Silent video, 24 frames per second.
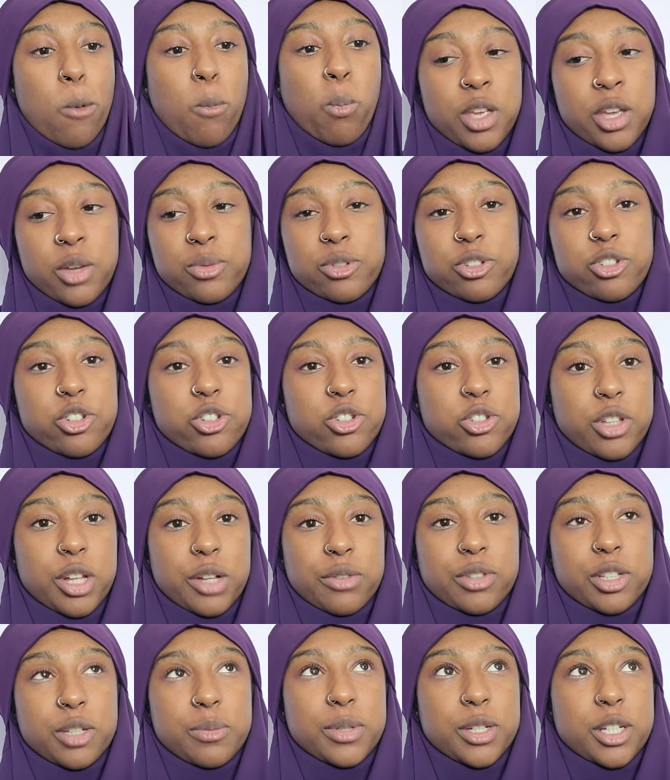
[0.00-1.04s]
it was just
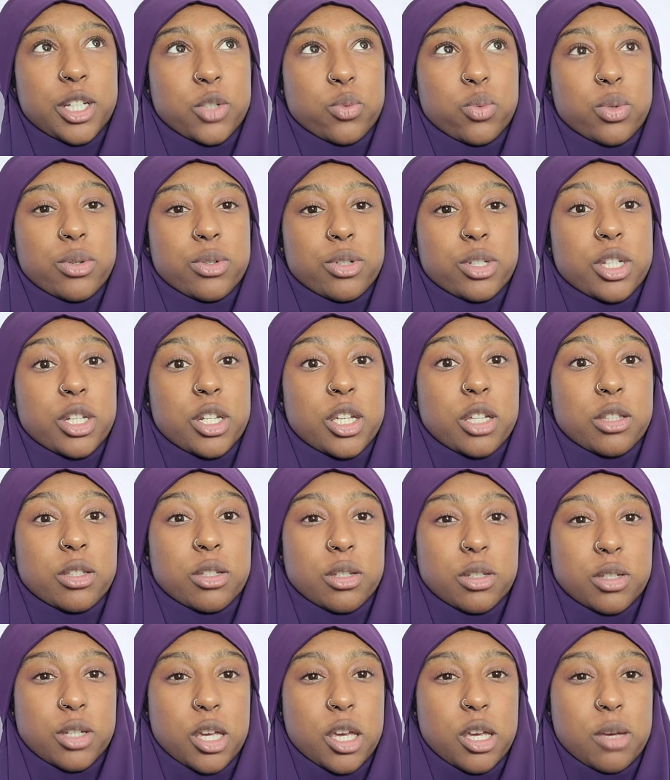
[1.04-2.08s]
lovely because we were sitting at
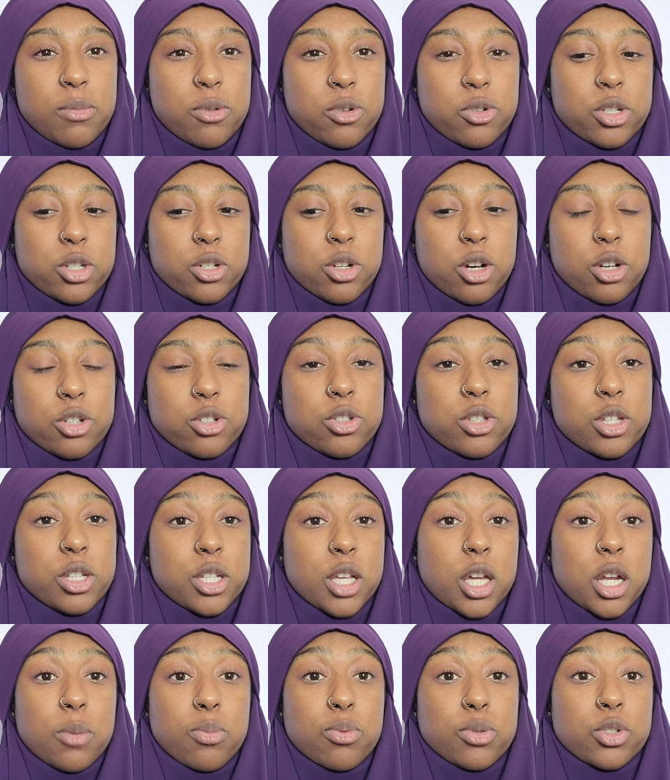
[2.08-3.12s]
these tables, and also the
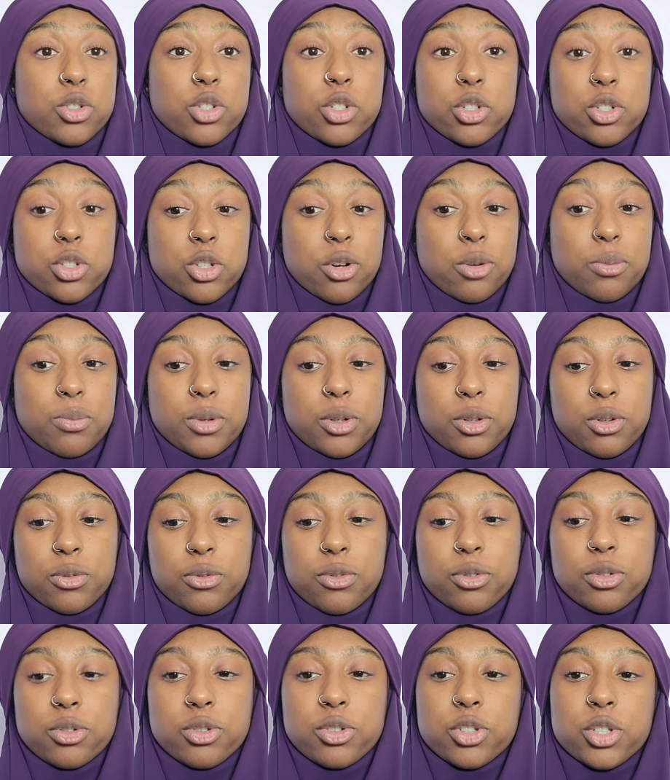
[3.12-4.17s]
setup was just so
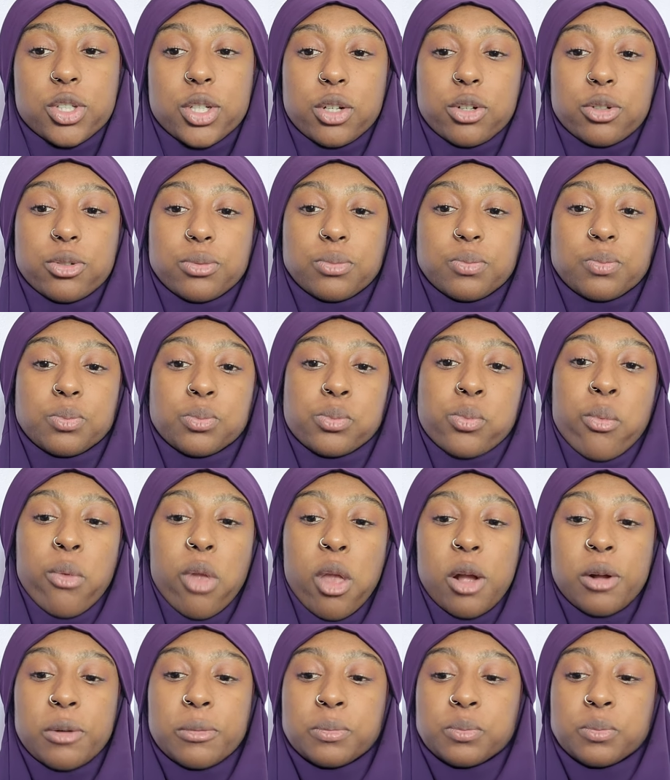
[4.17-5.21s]
beautiful. And so
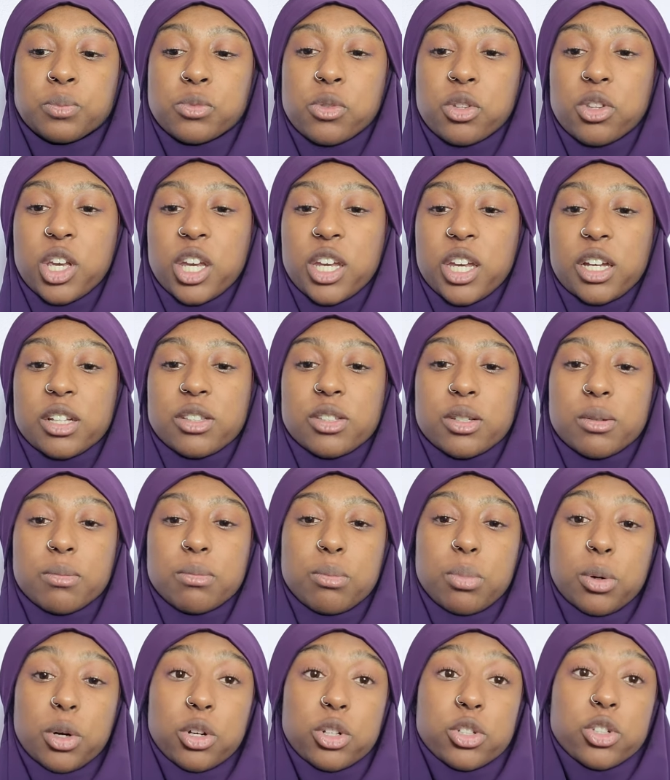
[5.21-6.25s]
they had some
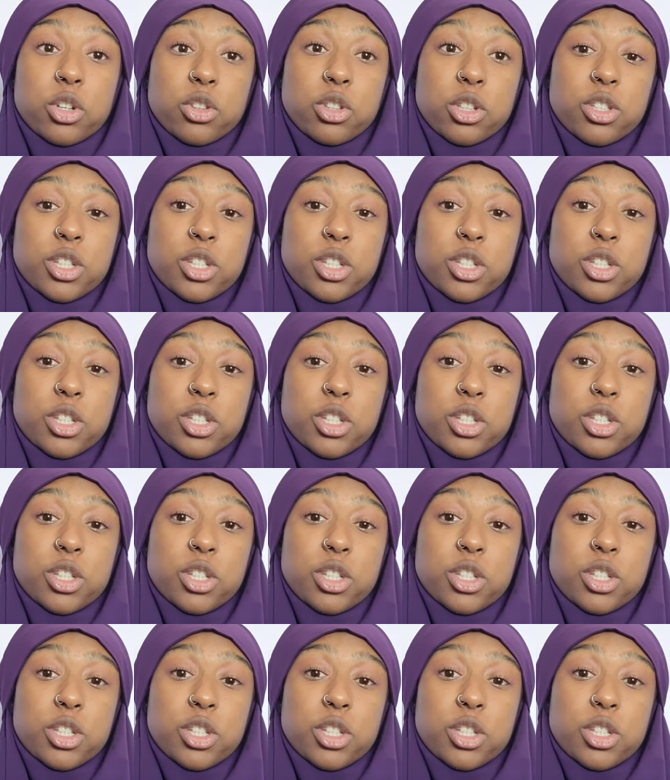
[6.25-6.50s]
books on the